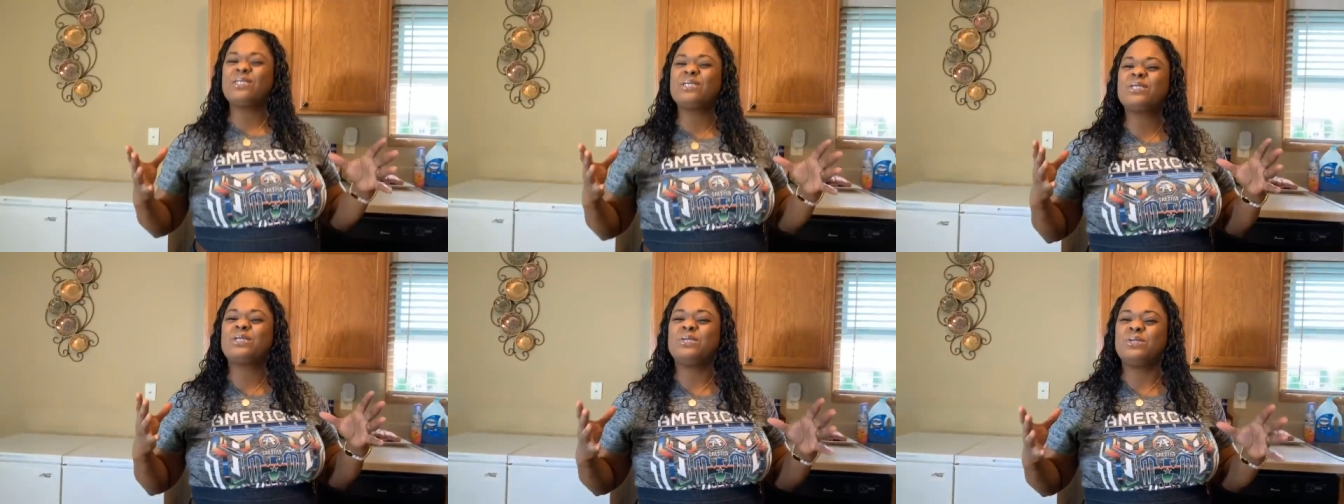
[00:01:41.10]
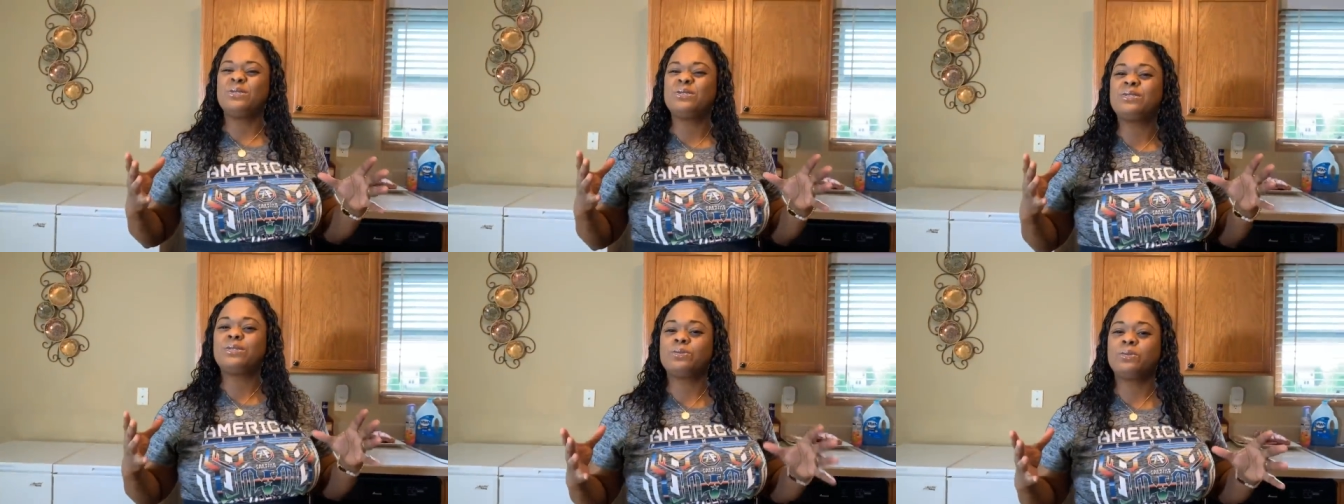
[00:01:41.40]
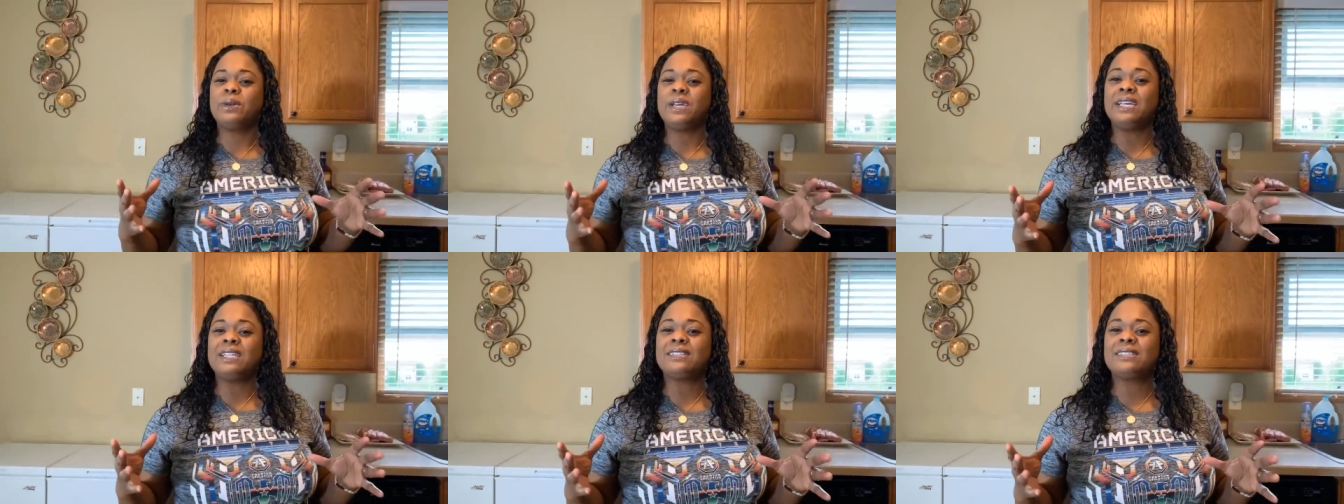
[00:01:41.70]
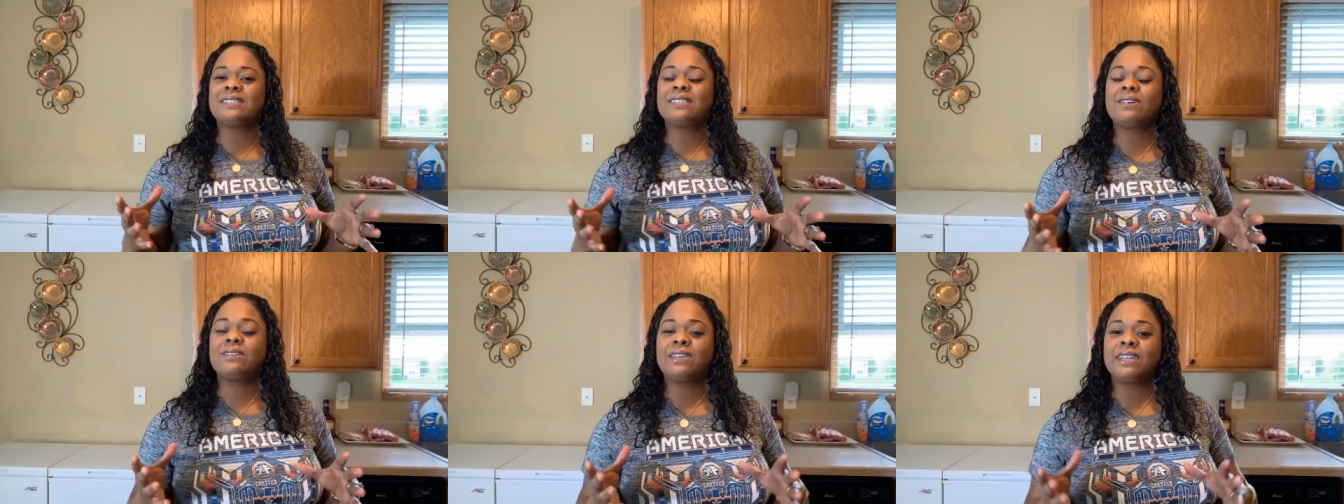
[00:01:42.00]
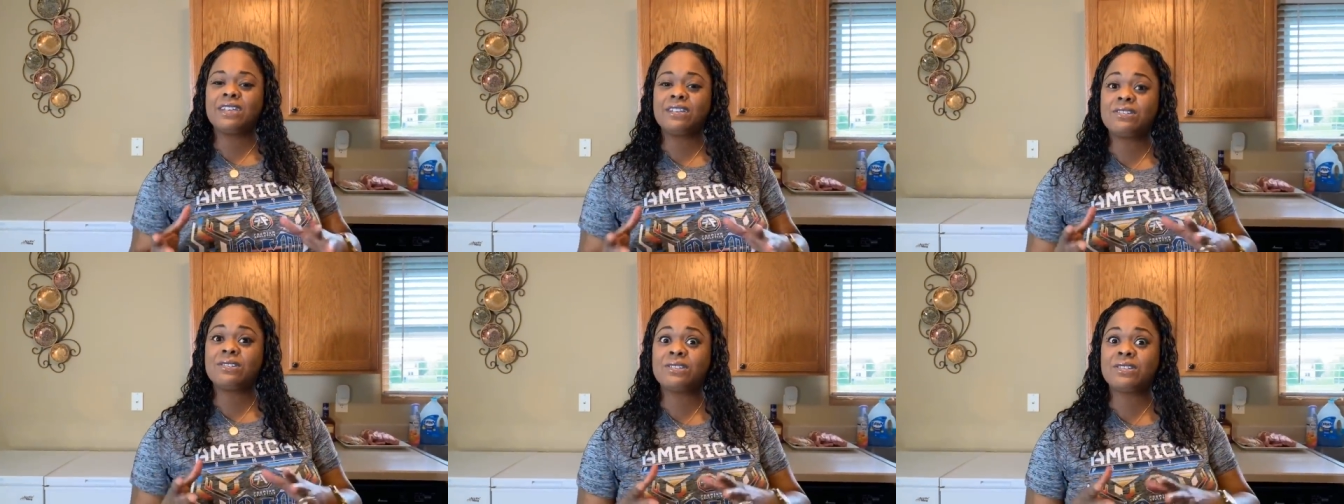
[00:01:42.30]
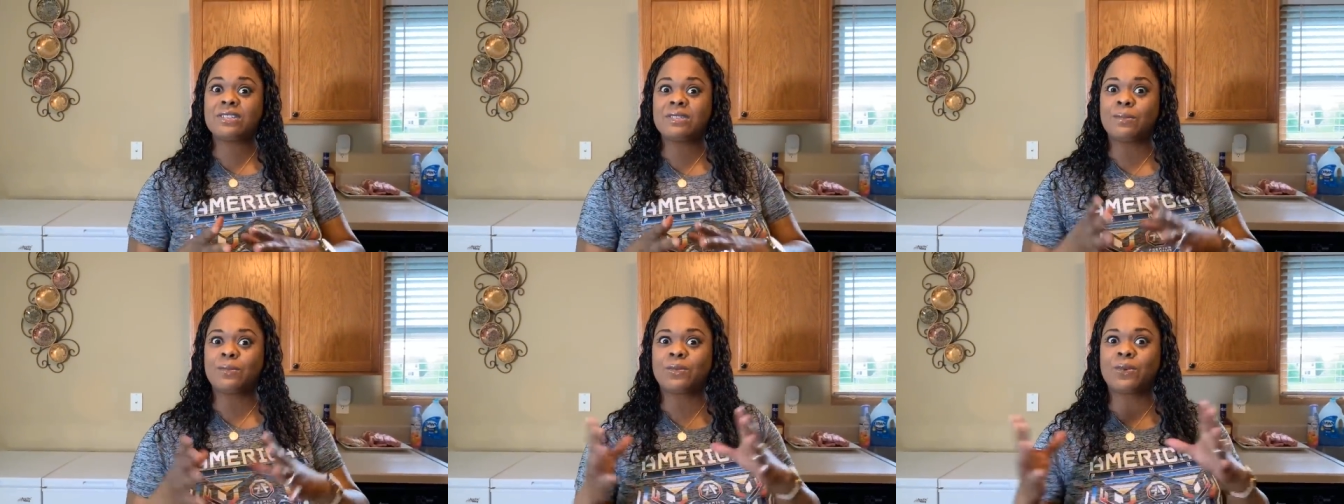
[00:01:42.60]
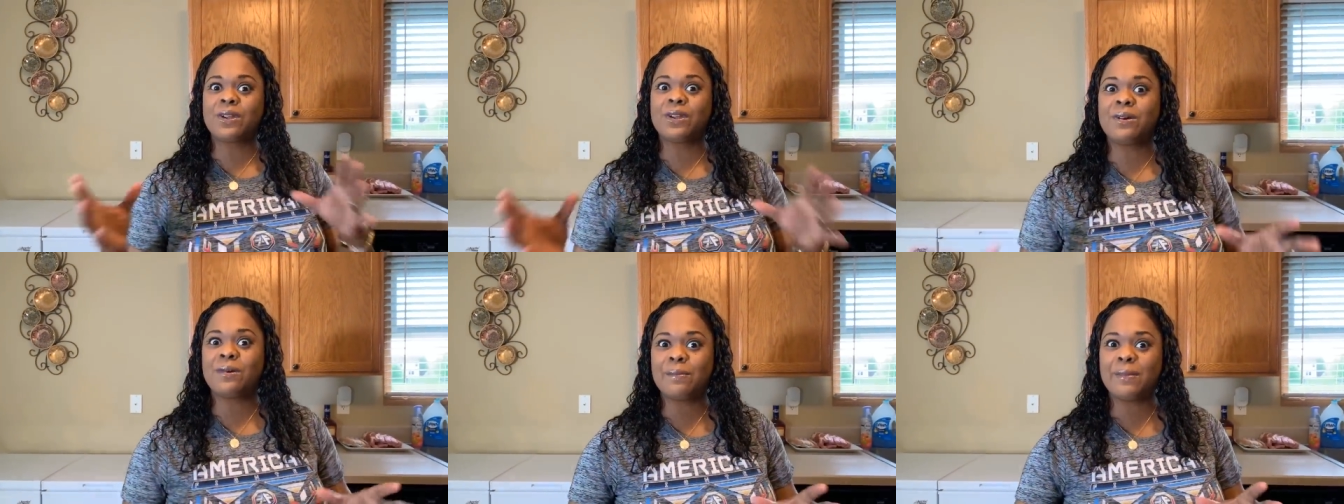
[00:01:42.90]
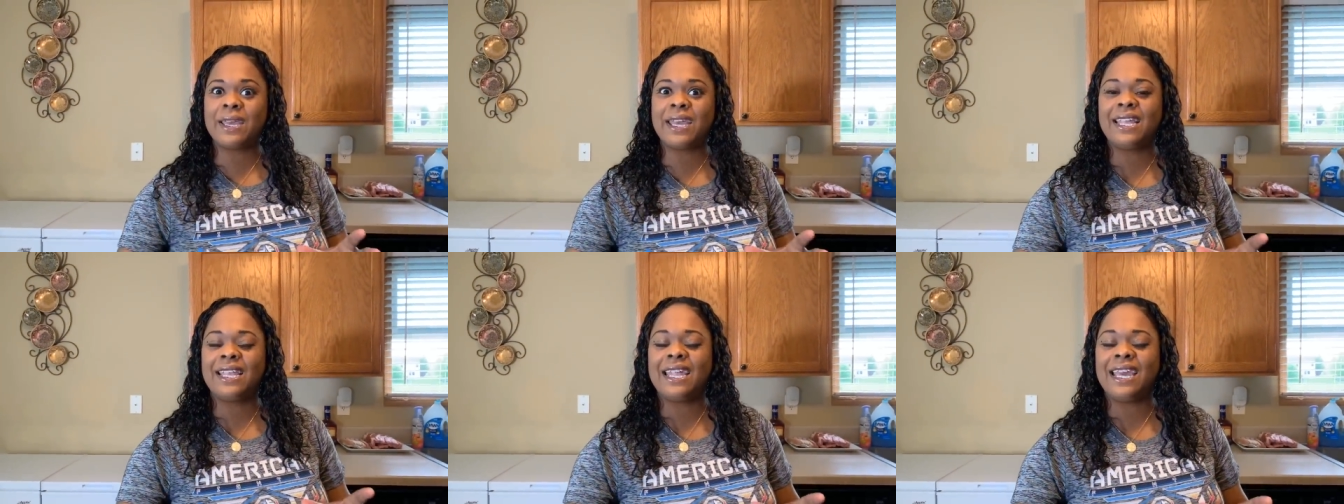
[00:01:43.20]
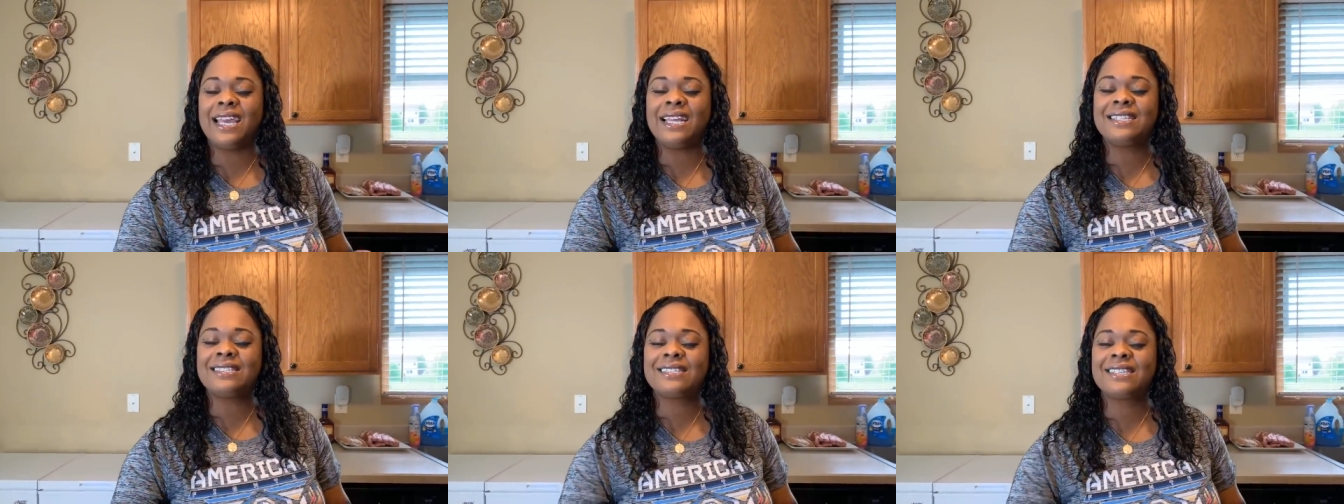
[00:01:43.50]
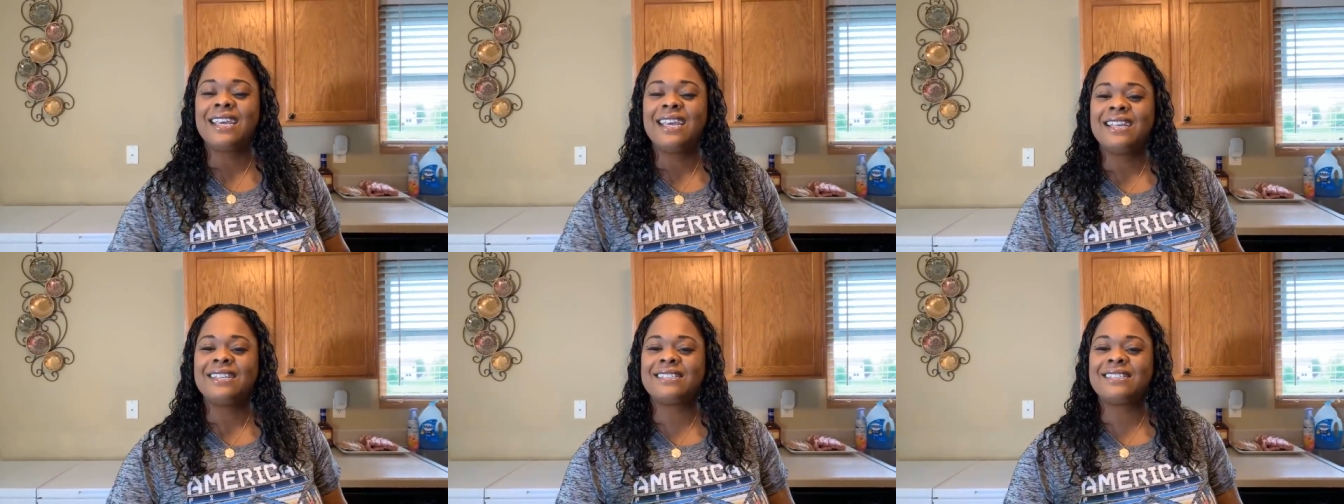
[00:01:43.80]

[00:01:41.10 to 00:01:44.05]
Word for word: too sweet, so get you some real mayonnaise.